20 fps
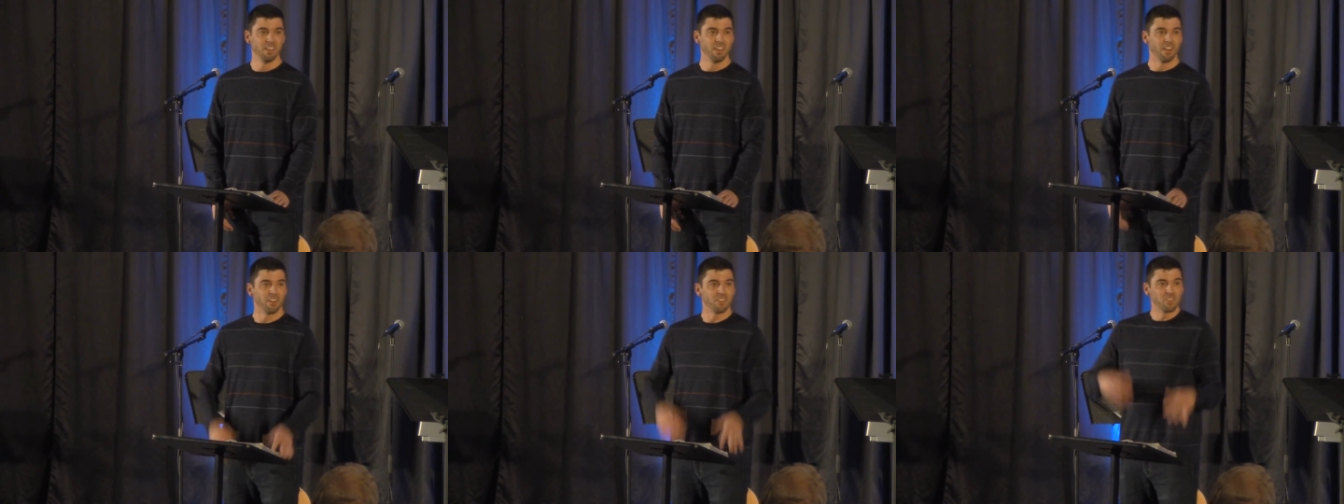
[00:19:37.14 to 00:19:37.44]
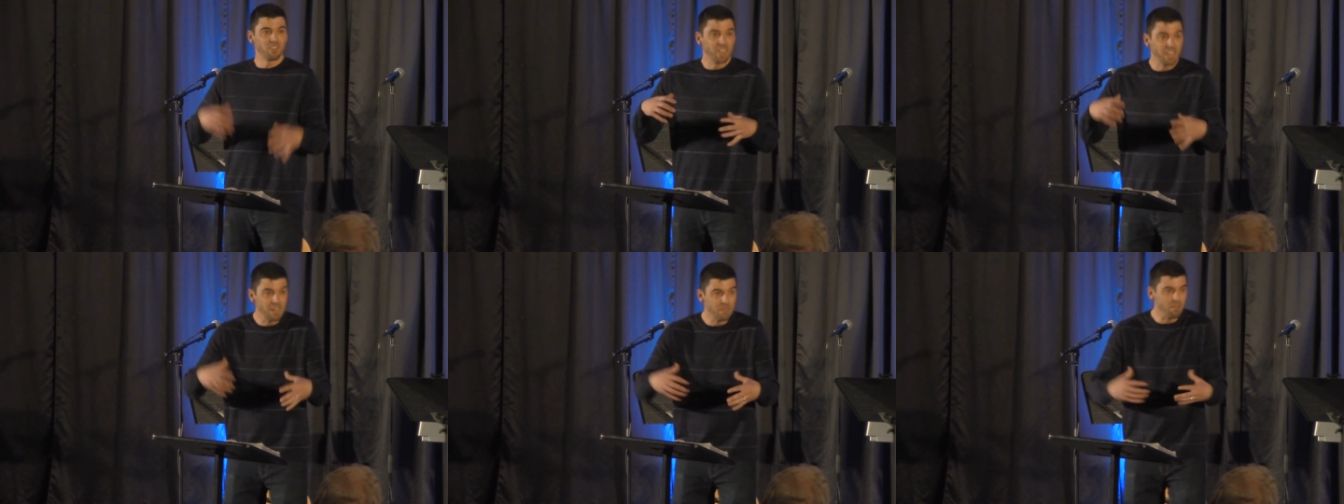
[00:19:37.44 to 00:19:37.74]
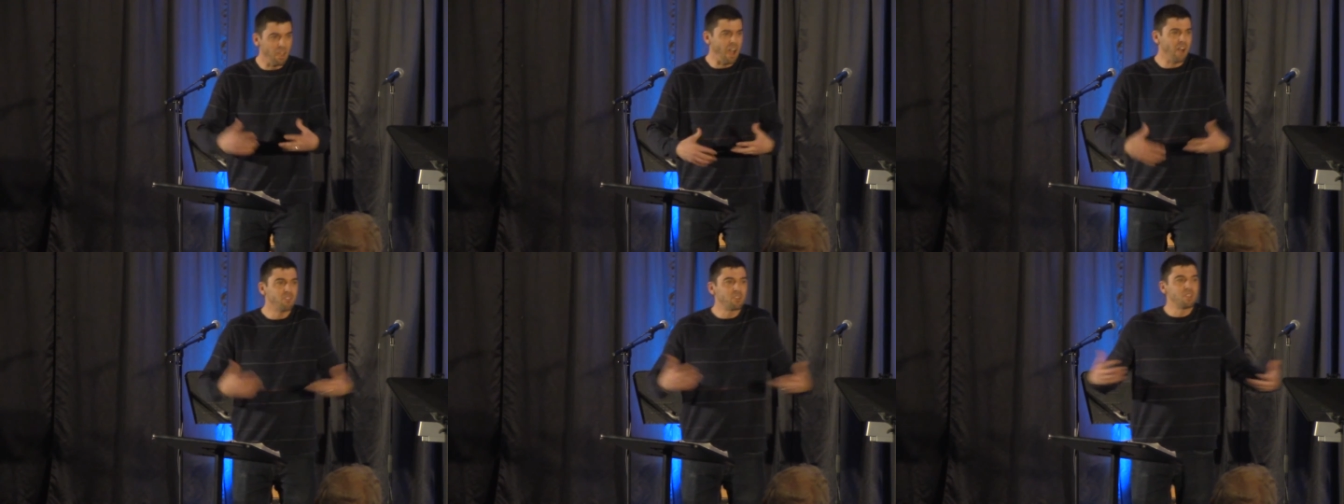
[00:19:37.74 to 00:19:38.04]
Are you kidding?
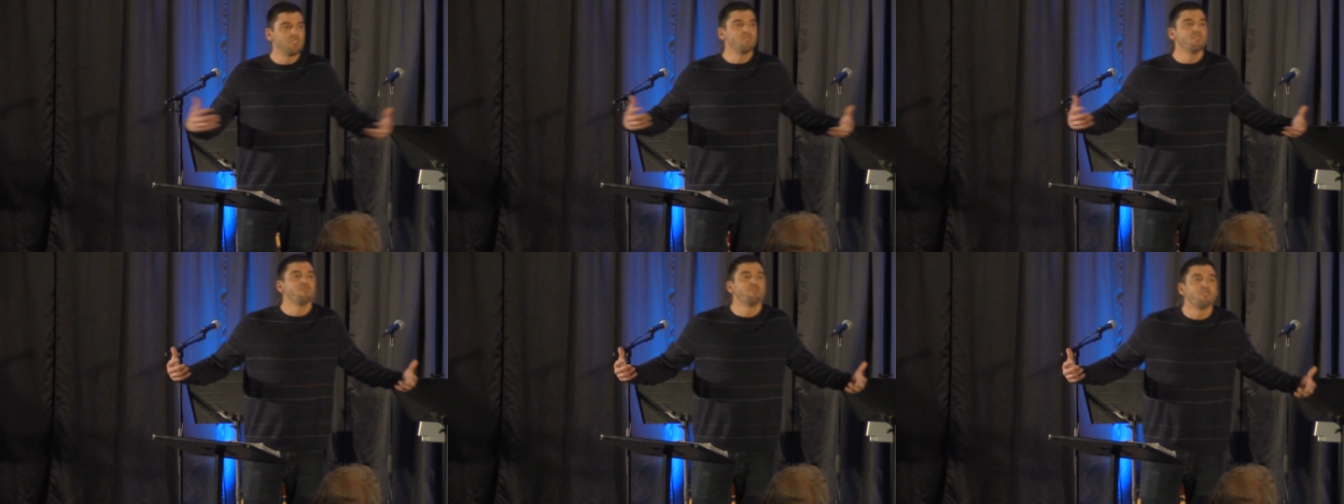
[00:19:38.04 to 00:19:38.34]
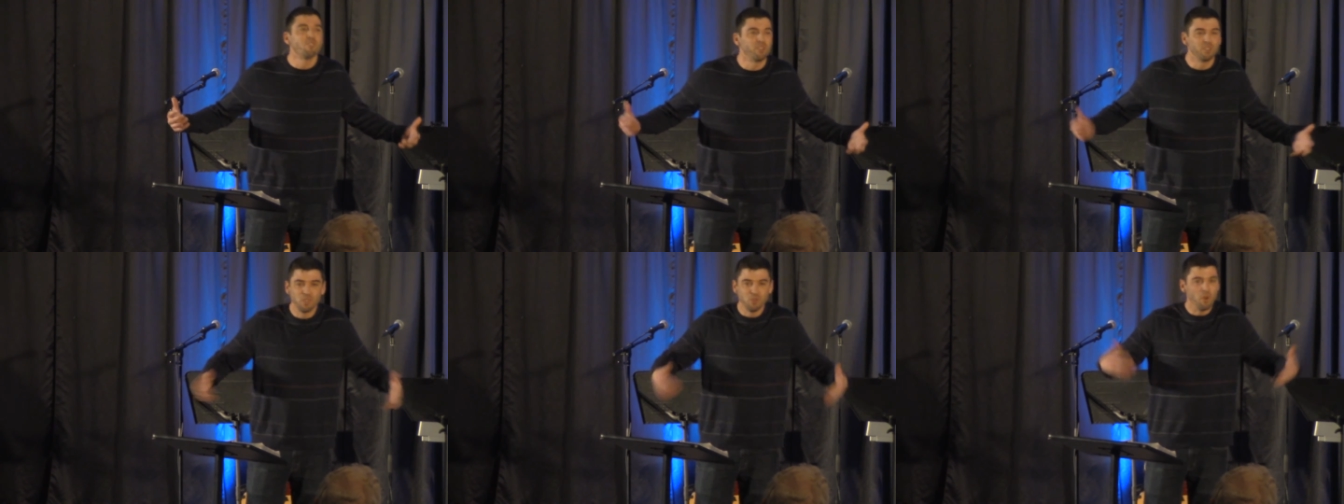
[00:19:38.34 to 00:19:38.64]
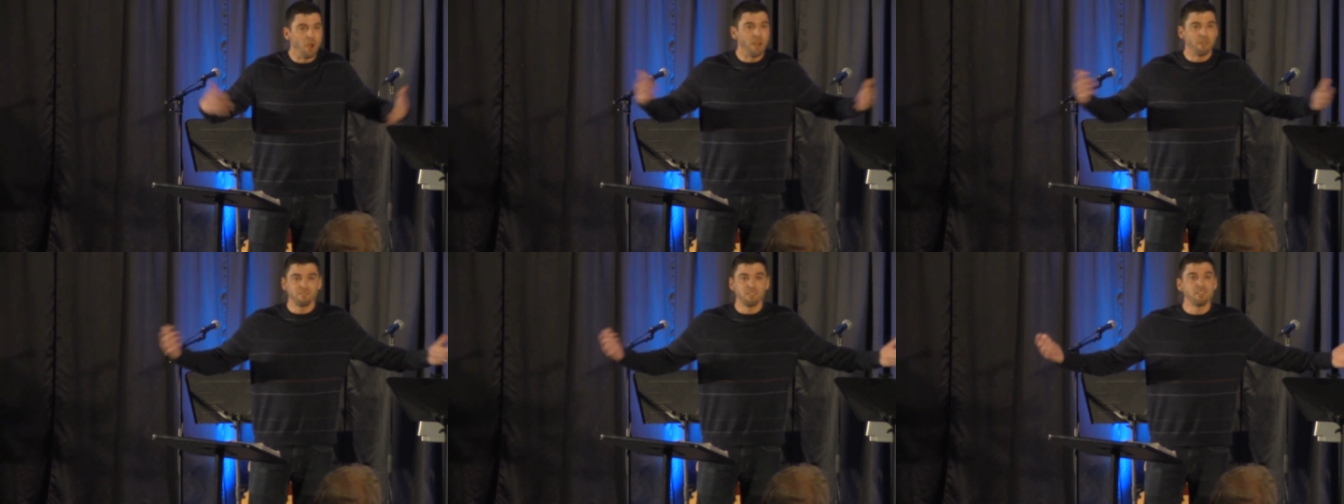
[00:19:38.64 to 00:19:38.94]
How can you afford? Do
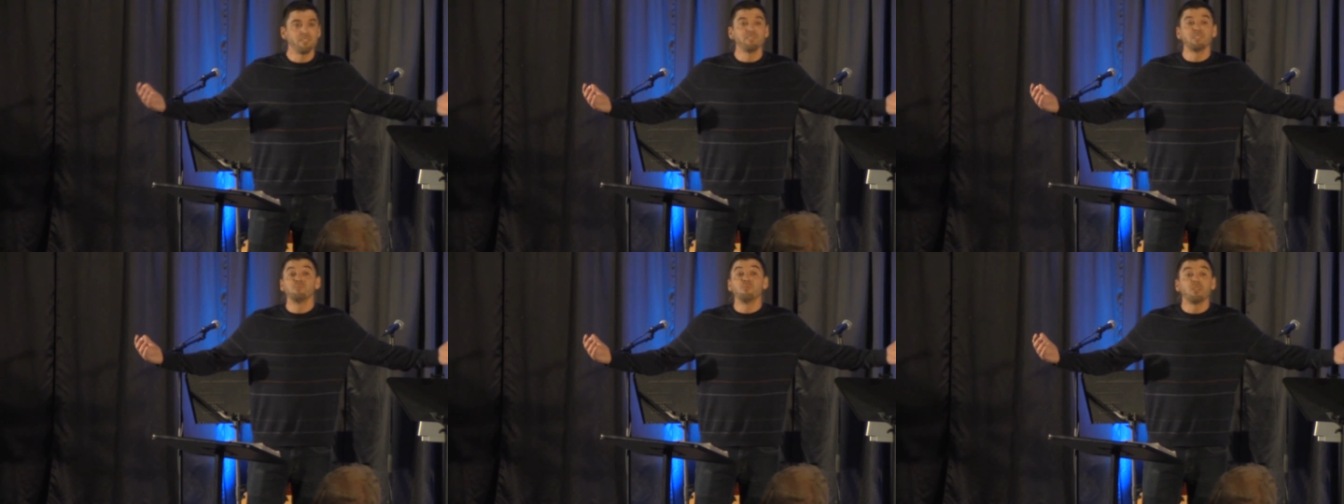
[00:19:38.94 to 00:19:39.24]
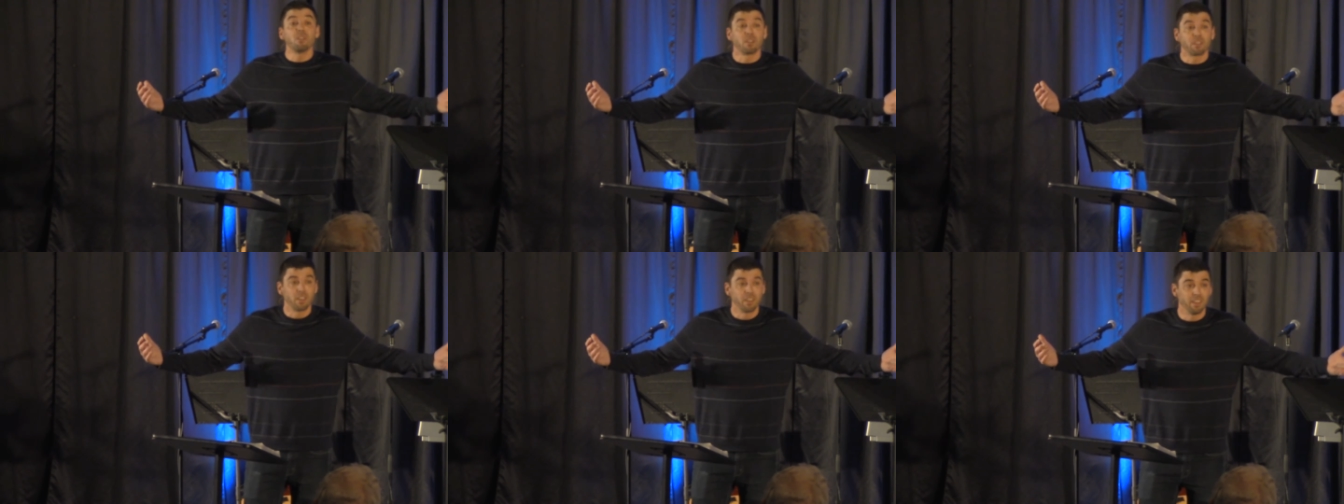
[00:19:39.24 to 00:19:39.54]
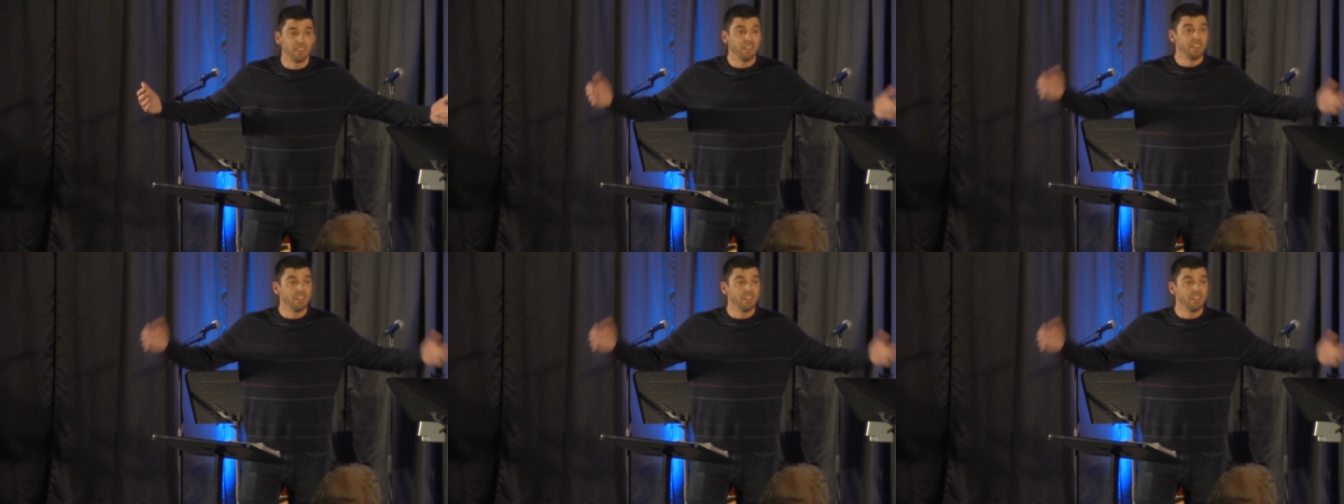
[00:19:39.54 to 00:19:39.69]
you ever even work?